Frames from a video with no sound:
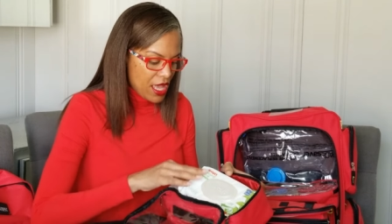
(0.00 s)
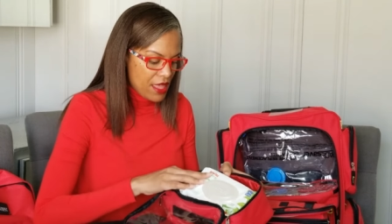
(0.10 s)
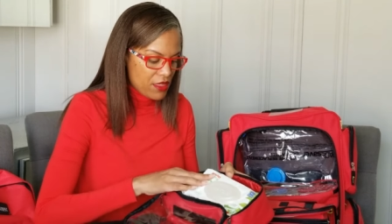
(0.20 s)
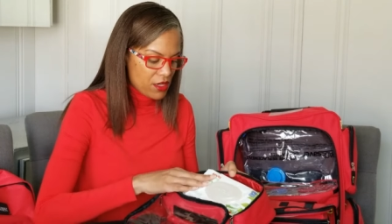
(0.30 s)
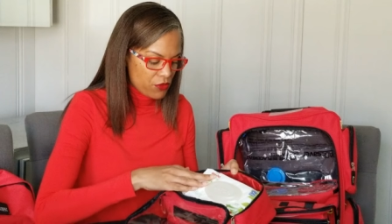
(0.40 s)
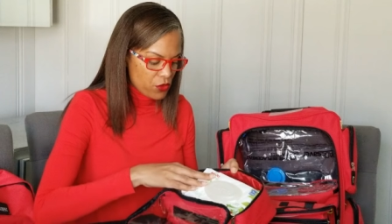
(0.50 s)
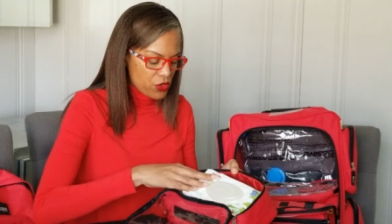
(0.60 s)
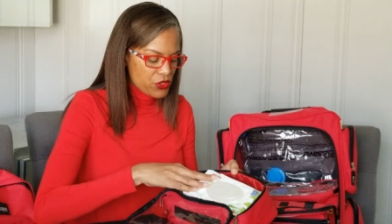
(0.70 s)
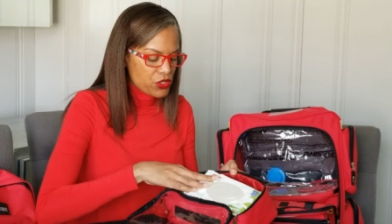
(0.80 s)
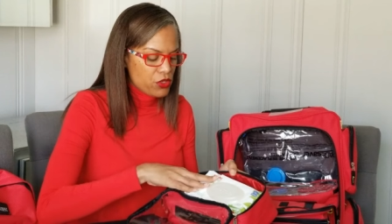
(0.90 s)
And then of
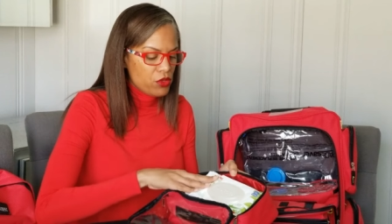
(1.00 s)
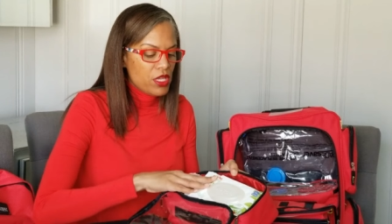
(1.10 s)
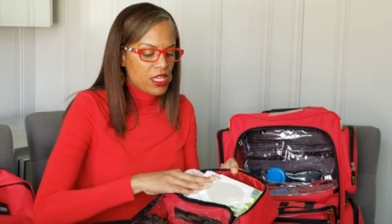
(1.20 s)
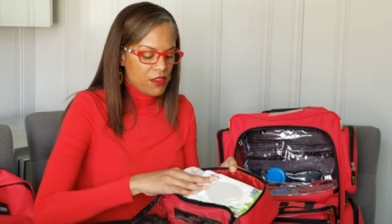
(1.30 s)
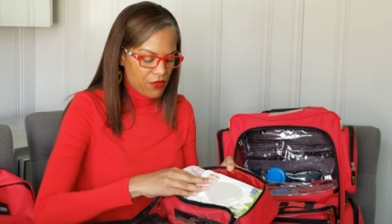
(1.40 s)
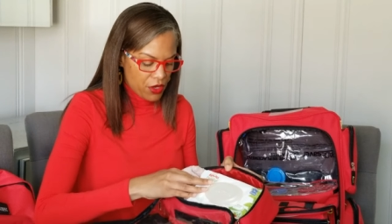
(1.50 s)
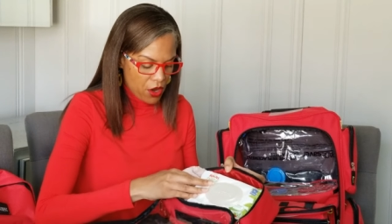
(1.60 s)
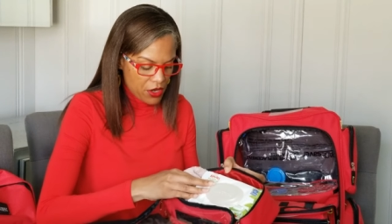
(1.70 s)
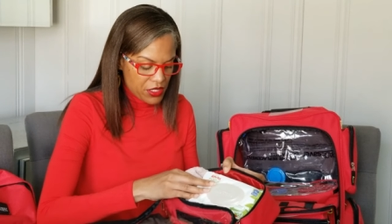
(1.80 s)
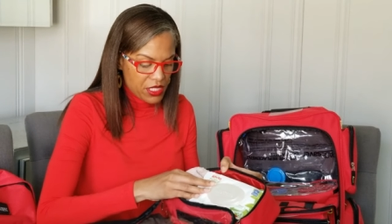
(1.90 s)
course too, if there
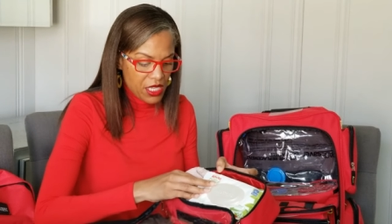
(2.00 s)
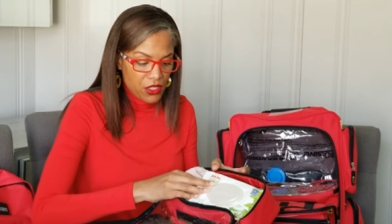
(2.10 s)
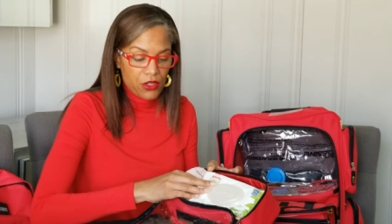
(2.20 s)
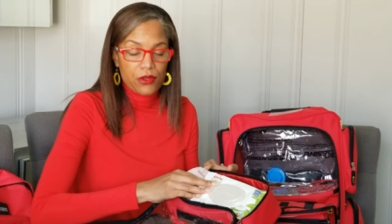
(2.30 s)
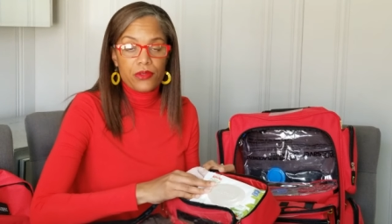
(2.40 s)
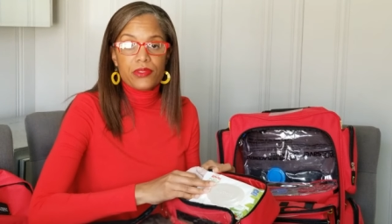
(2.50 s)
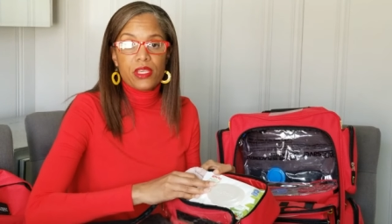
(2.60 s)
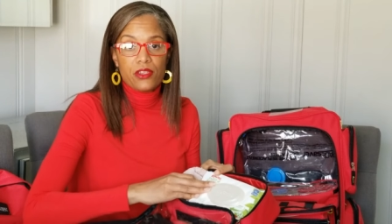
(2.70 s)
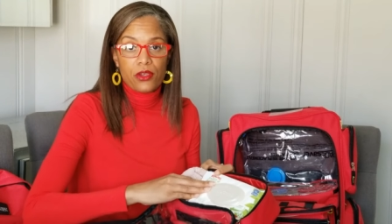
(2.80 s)
are seniors in